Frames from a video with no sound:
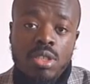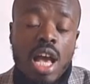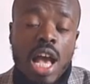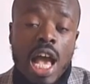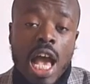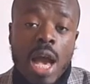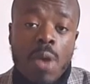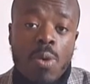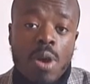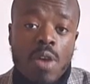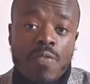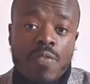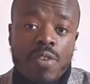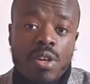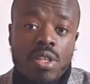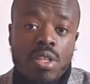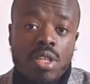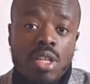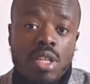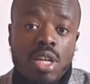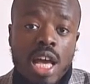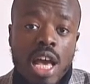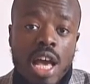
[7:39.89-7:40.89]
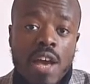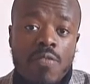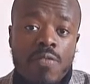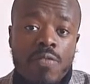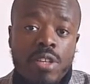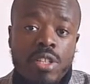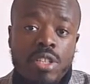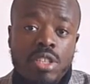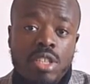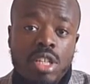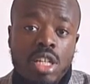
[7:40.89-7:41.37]
However, the
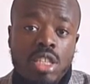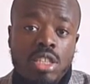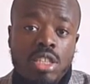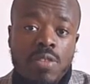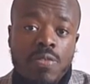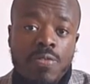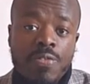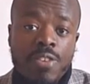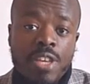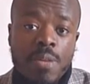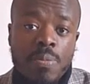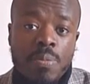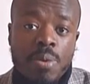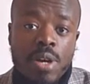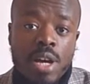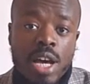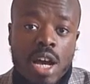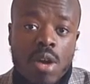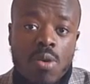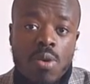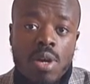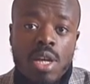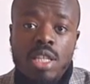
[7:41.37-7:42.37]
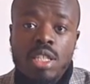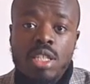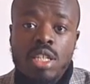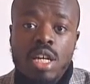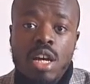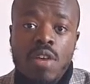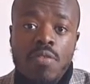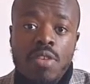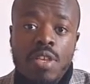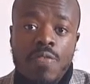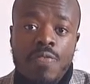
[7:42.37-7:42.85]
average nursery fee per hour is
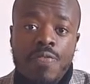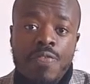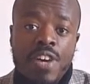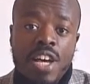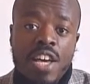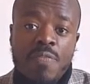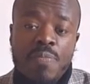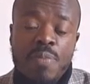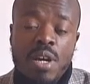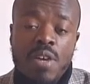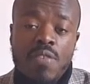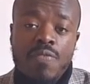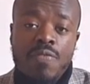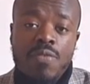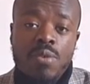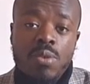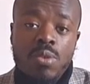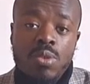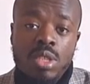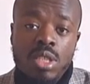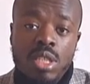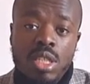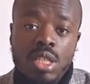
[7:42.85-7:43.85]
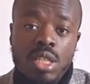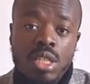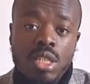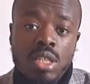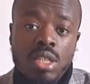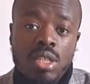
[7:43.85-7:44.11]
currently £5.40.